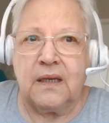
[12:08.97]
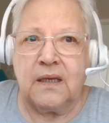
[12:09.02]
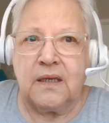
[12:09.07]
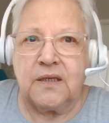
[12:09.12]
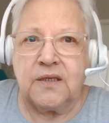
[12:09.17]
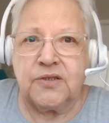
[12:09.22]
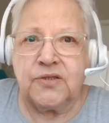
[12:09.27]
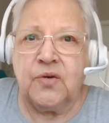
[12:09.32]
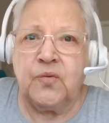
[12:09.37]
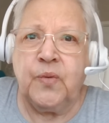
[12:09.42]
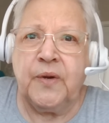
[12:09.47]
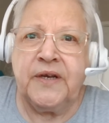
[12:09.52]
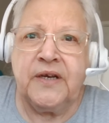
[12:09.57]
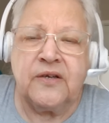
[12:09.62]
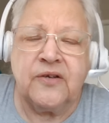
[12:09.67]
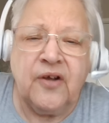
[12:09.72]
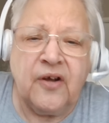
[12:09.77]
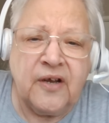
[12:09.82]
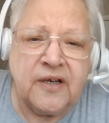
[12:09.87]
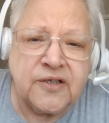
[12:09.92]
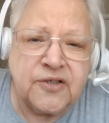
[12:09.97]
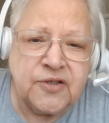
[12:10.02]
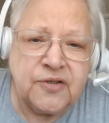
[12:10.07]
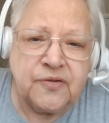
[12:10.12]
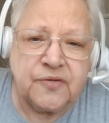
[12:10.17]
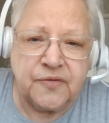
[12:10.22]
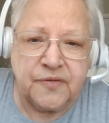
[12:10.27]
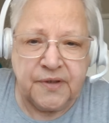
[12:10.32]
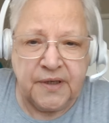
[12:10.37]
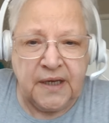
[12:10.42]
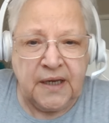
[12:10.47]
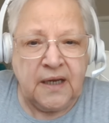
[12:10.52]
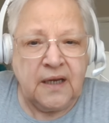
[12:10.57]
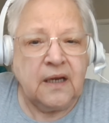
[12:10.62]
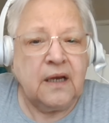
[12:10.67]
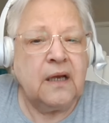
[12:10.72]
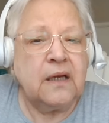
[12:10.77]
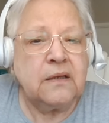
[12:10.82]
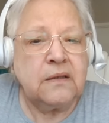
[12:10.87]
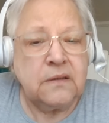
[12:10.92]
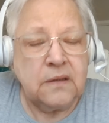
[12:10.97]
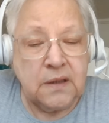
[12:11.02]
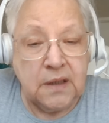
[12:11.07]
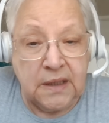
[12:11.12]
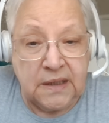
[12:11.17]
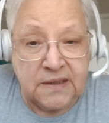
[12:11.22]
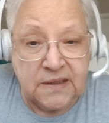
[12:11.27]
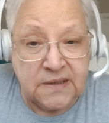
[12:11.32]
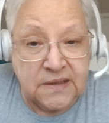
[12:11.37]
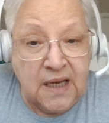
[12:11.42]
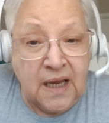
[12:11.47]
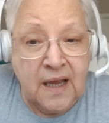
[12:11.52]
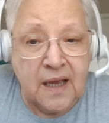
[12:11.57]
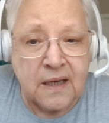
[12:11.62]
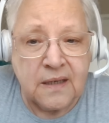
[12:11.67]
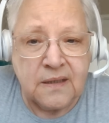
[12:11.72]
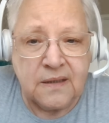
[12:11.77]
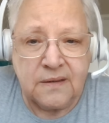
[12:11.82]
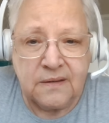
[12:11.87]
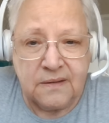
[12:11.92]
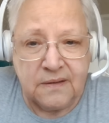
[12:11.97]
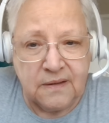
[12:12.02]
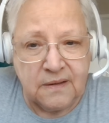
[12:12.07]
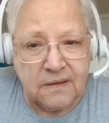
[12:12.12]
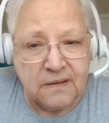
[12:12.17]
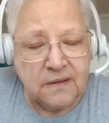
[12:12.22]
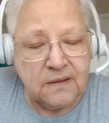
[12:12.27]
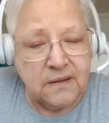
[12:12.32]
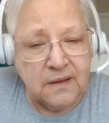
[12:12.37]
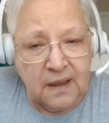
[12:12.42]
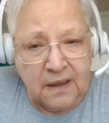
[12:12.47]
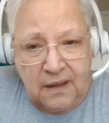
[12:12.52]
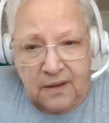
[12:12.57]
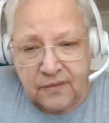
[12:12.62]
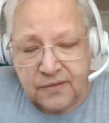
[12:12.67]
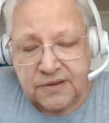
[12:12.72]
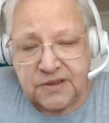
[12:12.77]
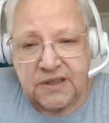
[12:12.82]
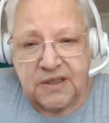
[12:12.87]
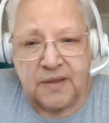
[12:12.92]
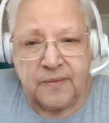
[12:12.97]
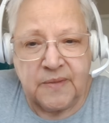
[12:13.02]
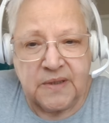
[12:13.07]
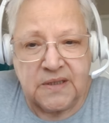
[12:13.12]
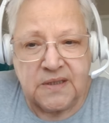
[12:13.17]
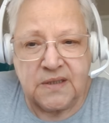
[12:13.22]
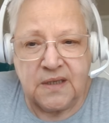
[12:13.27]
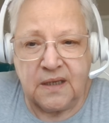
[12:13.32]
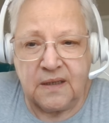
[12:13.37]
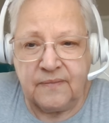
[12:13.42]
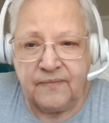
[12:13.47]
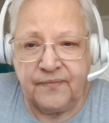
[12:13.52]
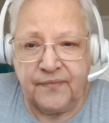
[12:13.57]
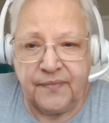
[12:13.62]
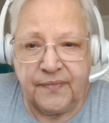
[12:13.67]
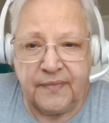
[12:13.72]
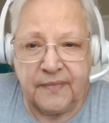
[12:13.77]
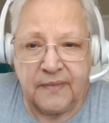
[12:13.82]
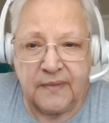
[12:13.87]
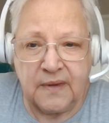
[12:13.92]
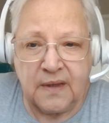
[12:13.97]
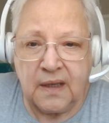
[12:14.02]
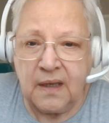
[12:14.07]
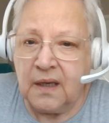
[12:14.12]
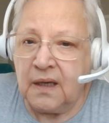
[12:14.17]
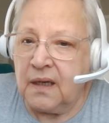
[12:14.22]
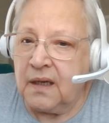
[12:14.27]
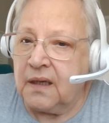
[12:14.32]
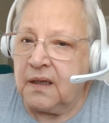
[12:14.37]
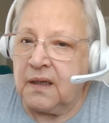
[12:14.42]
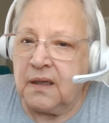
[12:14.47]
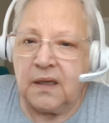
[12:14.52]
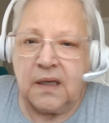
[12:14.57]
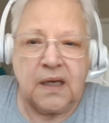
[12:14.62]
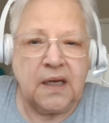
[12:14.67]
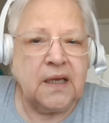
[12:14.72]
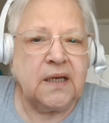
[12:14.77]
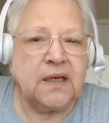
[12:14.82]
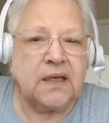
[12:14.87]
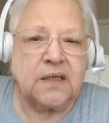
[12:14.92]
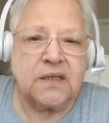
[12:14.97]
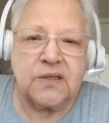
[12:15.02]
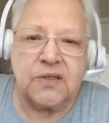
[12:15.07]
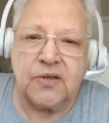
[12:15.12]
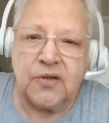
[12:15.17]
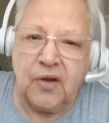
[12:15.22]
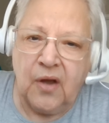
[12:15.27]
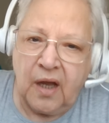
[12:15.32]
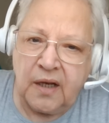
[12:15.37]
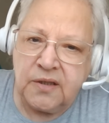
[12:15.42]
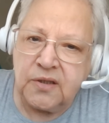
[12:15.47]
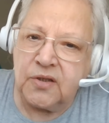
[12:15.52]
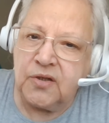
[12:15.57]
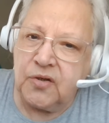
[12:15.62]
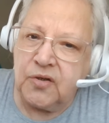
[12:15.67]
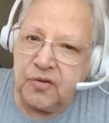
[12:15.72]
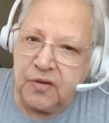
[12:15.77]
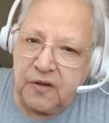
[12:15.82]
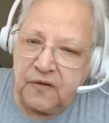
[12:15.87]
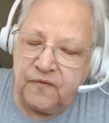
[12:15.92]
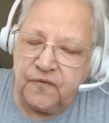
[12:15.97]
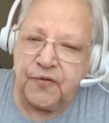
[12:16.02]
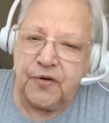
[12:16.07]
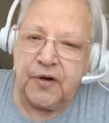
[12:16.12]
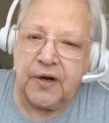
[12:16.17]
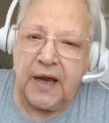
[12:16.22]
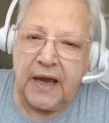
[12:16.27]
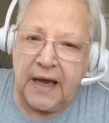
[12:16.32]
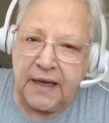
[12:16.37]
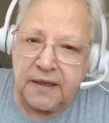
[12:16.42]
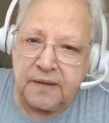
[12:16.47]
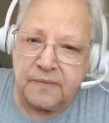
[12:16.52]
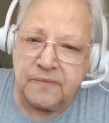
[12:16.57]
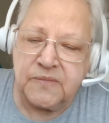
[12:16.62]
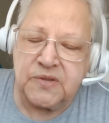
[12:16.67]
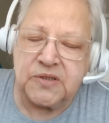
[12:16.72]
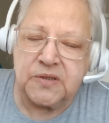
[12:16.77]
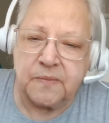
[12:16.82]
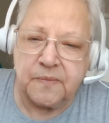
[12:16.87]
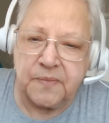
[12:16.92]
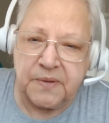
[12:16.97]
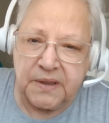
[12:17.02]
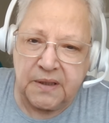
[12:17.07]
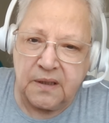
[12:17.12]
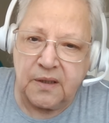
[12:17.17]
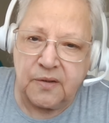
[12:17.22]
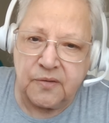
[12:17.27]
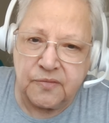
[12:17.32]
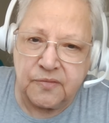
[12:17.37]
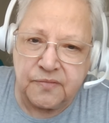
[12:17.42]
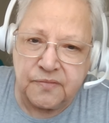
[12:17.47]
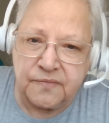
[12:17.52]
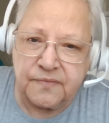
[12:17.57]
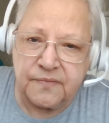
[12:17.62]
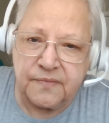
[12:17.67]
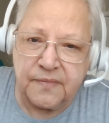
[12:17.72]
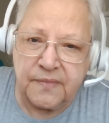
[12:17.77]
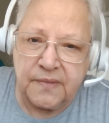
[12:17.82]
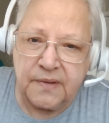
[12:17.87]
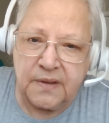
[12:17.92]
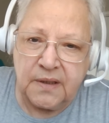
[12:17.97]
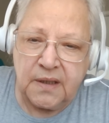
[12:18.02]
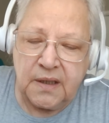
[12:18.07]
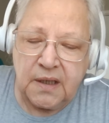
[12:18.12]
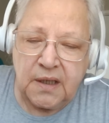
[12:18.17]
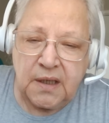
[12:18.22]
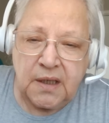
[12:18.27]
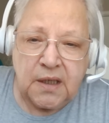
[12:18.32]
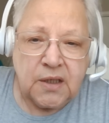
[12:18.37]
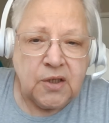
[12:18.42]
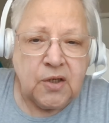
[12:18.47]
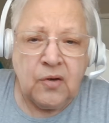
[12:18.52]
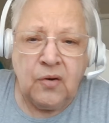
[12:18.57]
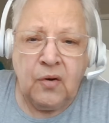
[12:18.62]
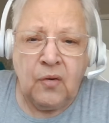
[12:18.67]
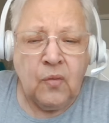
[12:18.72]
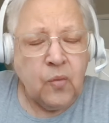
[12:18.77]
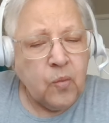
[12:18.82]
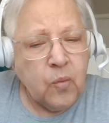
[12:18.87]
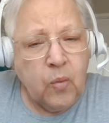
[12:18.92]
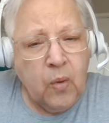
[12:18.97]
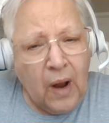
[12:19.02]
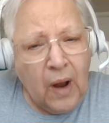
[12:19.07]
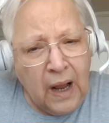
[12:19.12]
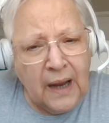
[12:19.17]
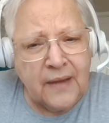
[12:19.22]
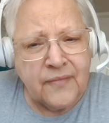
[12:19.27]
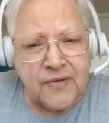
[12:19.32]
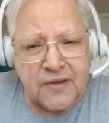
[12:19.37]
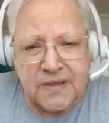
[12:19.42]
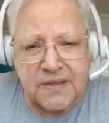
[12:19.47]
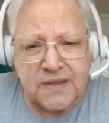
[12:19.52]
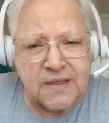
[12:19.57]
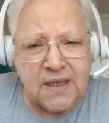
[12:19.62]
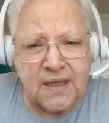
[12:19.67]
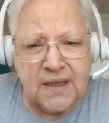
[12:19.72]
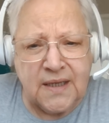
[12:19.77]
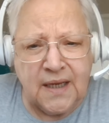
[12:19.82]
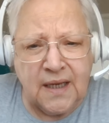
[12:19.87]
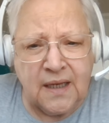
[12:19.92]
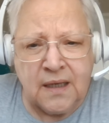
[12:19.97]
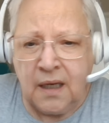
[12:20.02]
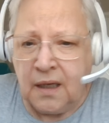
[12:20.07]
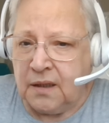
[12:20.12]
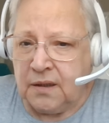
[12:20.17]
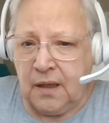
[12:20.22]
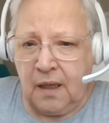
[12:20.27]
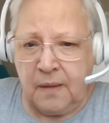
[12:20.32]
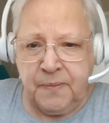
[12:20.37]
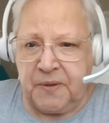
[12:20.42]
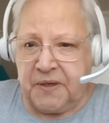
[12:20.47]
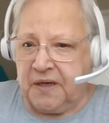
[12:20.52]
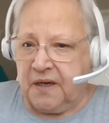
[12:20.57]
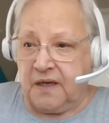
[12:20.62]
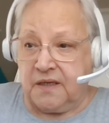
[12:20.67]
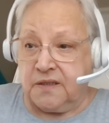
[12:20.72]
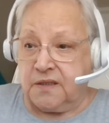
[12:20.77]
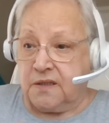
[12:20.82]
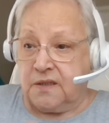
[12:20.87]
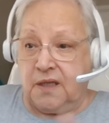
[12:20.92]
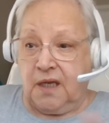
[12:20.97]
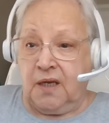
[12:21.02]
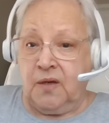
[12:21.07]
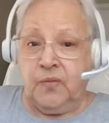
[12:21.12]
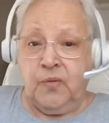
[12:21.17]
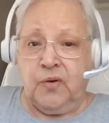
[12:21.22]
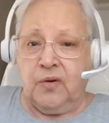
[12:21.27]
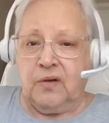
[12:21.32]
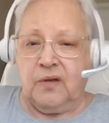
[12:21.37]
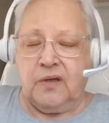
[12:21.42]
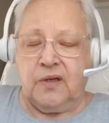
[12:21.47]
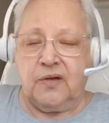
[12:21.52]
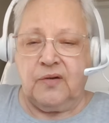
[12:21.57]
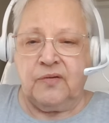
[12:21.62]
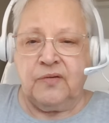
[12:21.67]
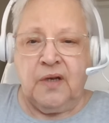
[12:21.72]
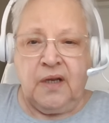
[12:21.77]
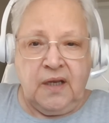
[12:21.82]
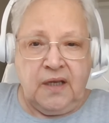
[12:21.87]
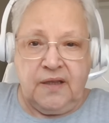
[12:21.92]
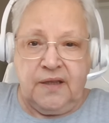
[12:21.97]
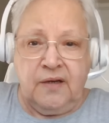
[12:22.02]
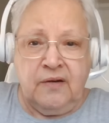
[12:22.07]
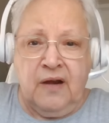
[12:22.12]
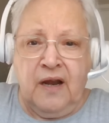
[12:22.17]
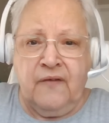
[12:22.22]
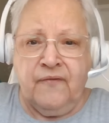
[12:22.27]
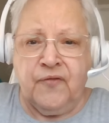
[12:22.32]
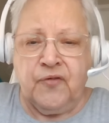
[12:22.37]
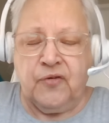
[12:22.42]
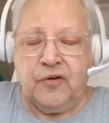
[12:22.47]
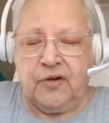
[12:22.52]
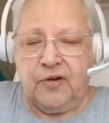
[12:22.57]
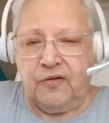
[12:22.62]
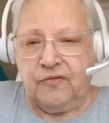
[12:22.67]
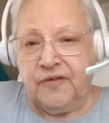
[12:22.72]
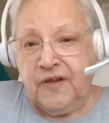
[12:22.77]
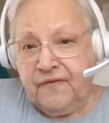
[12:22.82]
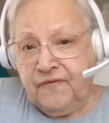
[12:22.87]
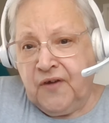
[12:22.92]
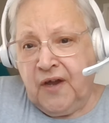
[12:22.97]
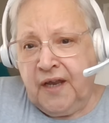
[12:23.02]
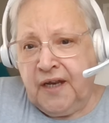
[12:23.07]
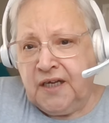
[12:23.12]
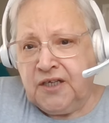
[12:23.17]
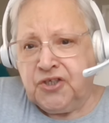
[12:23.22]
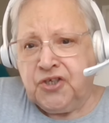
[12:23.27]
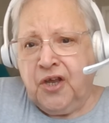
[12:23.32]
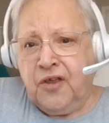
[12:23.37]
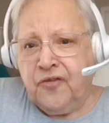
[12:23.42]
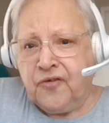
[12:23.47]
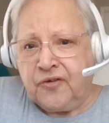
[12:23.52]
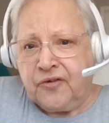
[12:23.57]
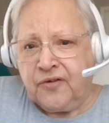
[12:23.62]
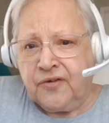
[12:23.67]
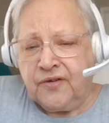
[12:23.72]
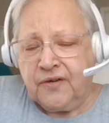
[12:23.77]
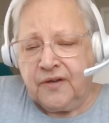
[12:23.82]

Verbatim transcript: So what did God do? He said, they looked at him and said, It is not good for Adam to be alone. You know why they said that? Not because they were alone. They're never alone. They've got each other.